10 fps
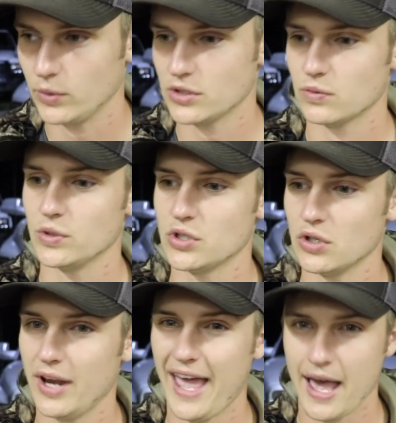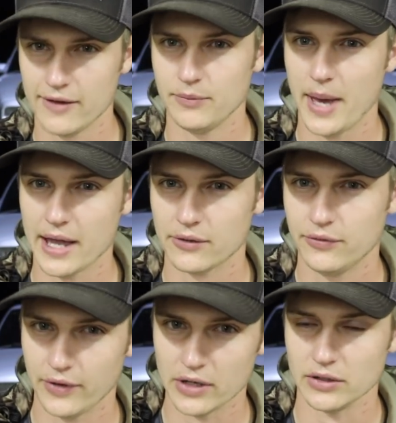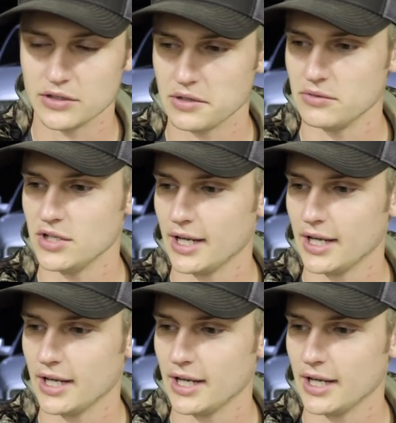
which we should have back fairly soon.